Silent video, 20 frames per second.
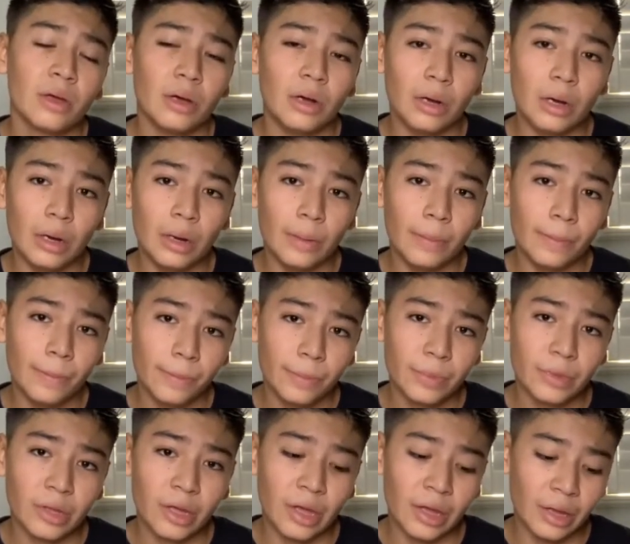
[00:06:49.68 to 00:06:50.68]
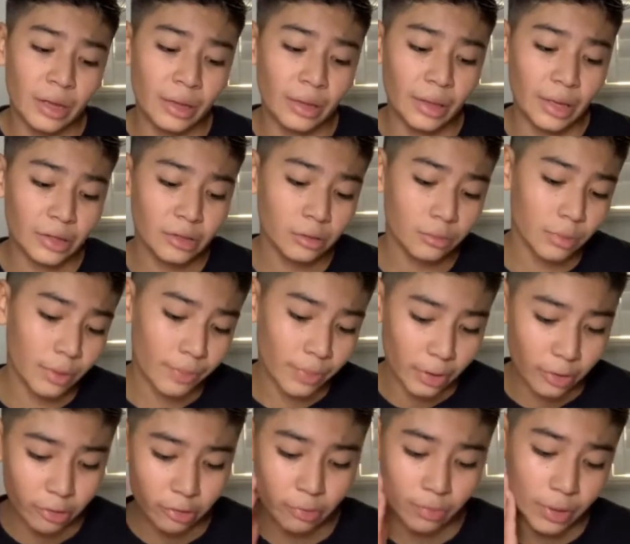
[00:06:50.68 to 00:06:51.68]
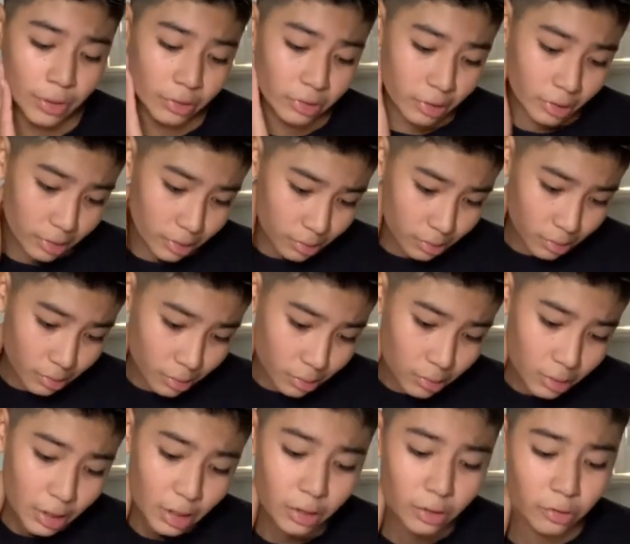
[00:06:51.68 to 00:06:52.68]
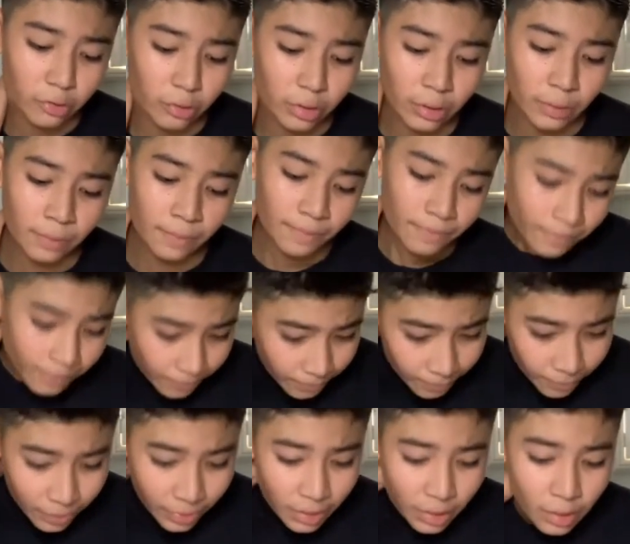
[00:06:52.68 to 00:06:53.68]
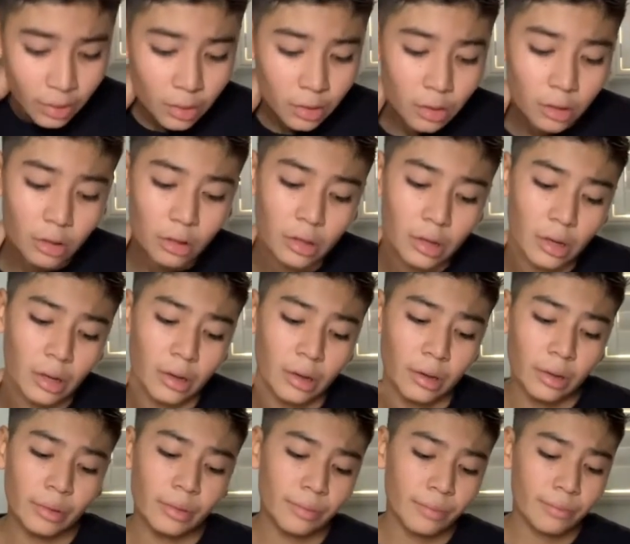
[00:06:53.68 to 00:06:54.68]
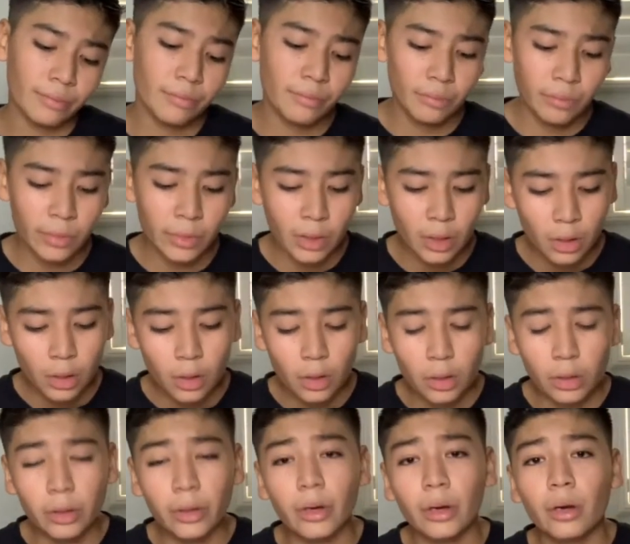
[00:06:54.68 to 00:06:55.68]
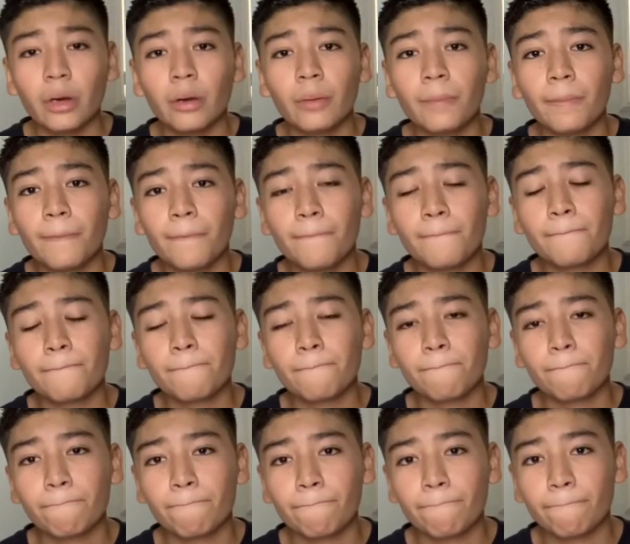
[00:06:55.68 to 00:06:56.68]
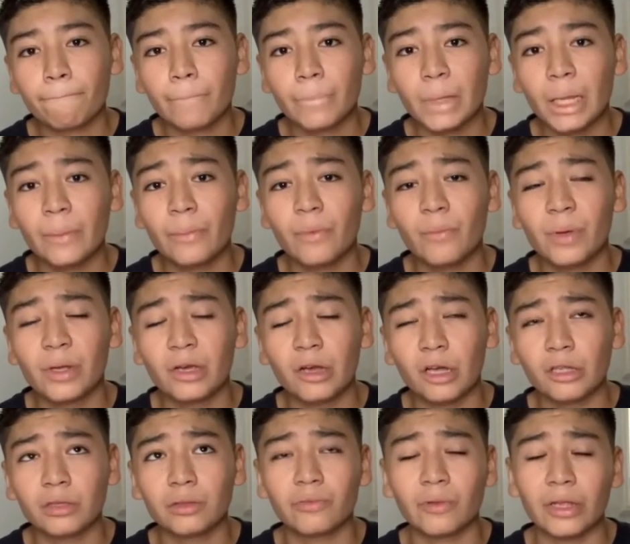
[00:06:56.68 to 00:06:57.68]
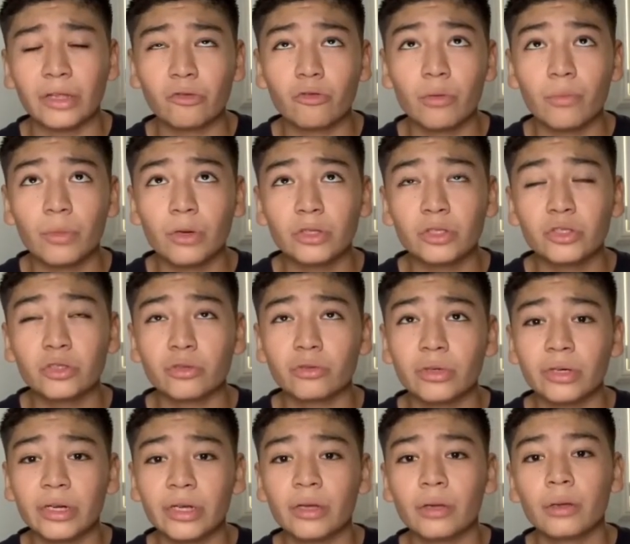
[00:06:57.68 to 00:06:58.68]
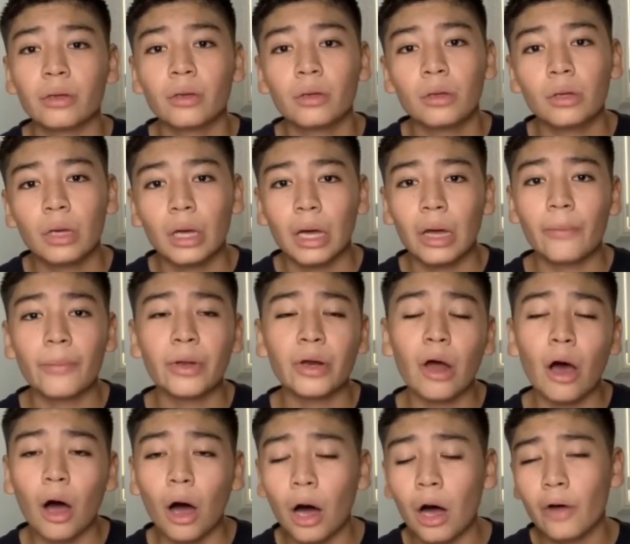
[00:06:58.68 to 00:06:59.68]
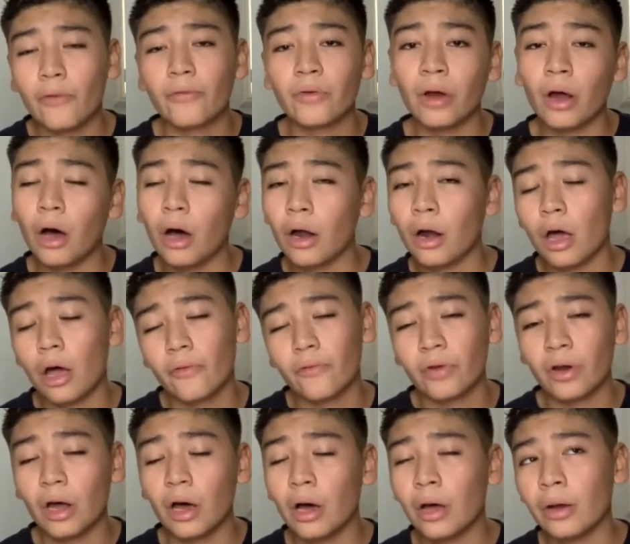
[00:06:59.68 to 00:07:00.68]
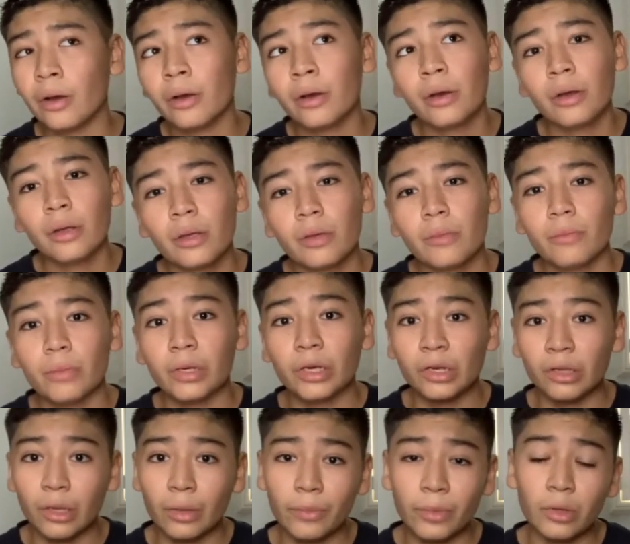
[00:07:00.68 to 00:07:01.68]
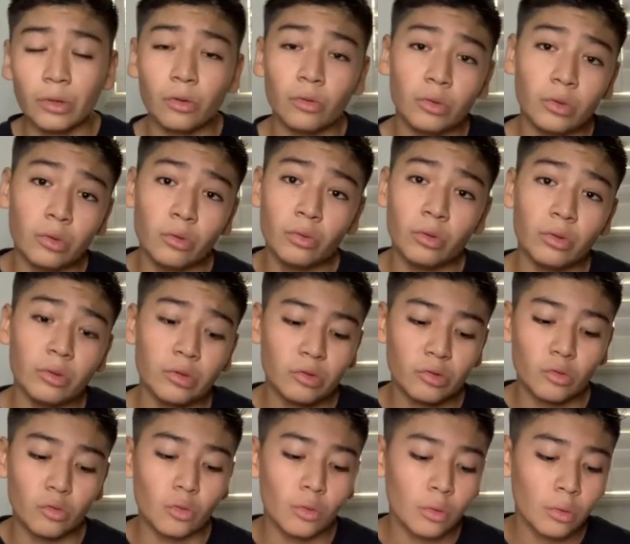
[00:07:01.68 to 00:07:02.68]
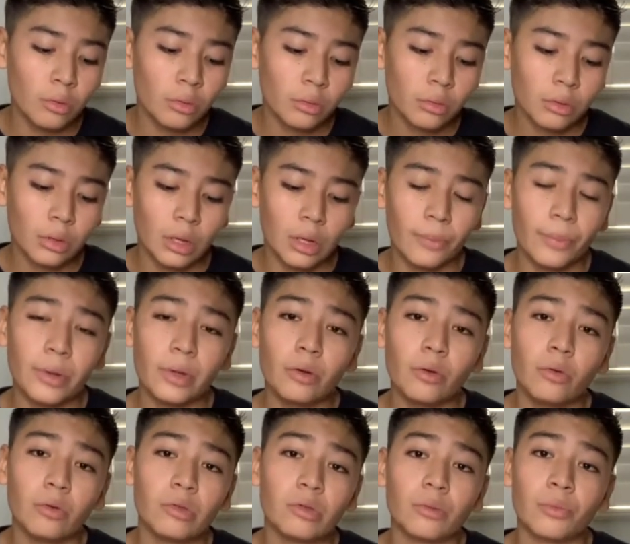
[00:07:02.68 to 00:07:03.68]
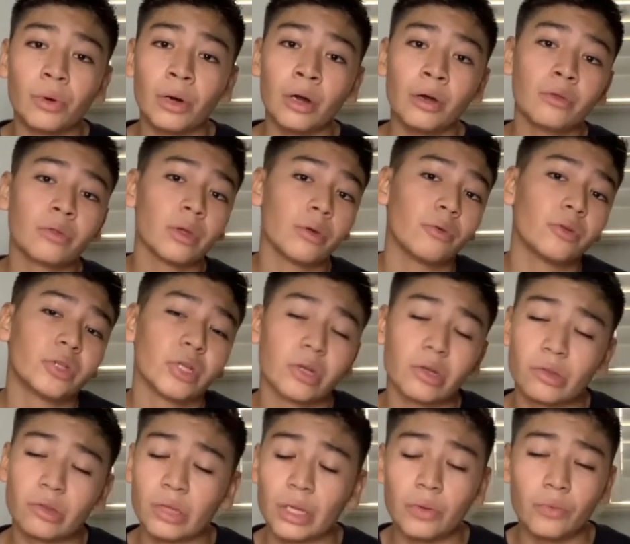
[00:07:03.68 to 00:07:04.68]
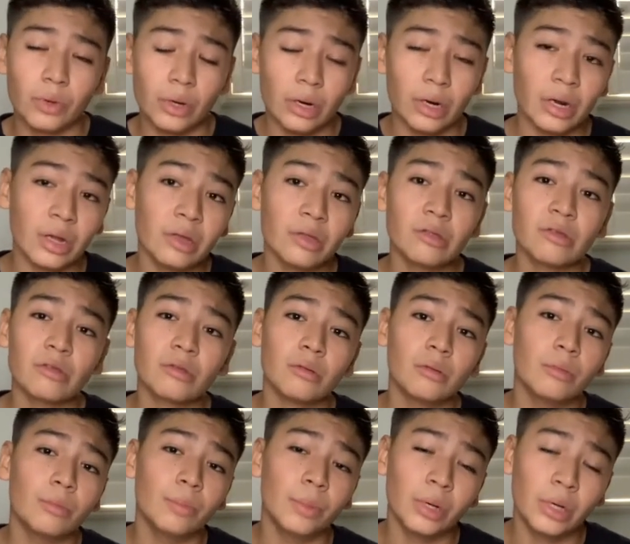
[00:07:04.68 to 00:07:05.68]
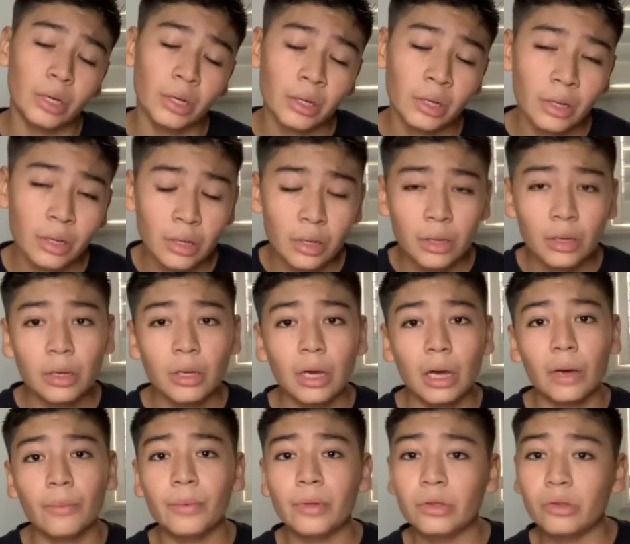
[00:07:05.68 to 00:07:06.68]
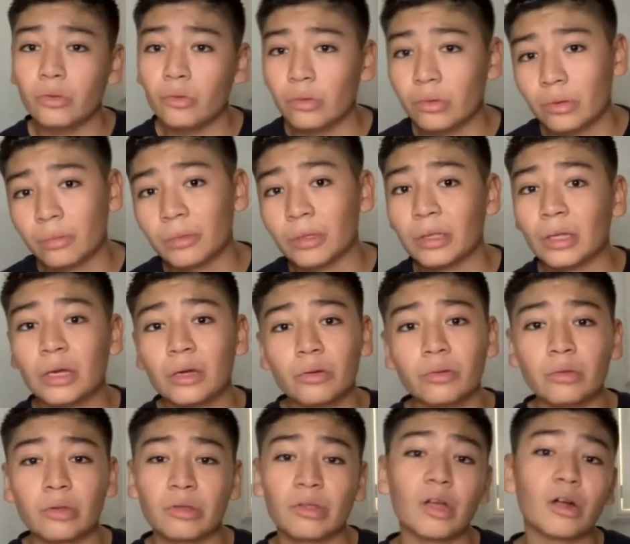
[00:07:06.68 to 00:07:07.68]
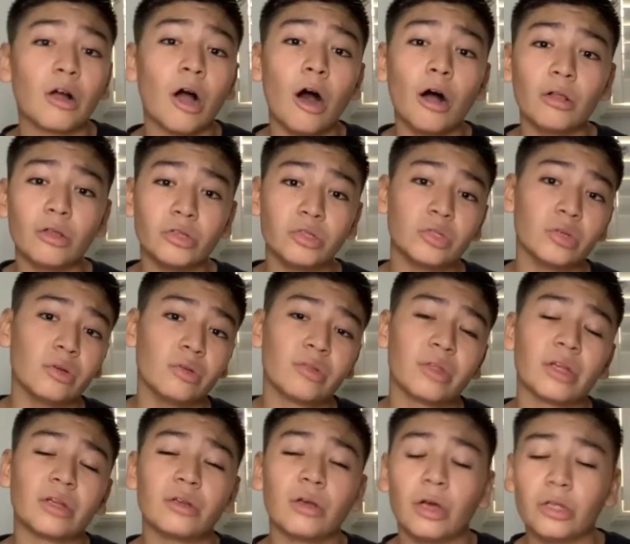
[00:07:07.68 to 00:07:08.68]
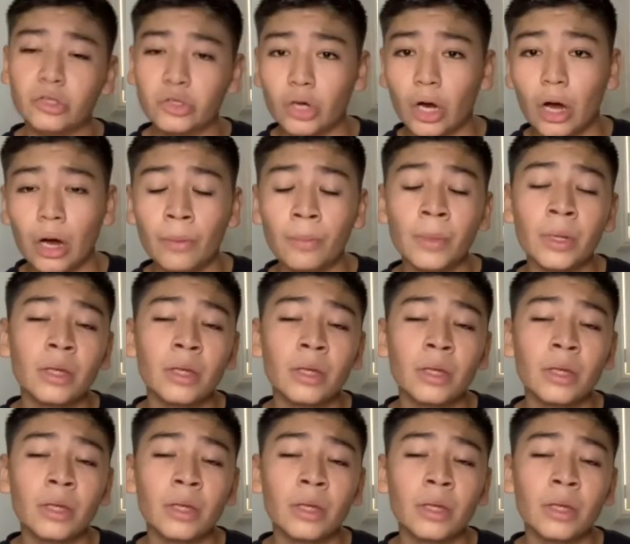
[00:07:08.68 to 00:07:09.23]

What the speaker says: And I told my parents about this, and they agree. And, yeah, I've been making content for, like, 3 months already. I've been off and on, because I've been doing school. I've been going somewhere else. I wish I could say what it is, but I've been doing something else. It's not college, so it's like a job.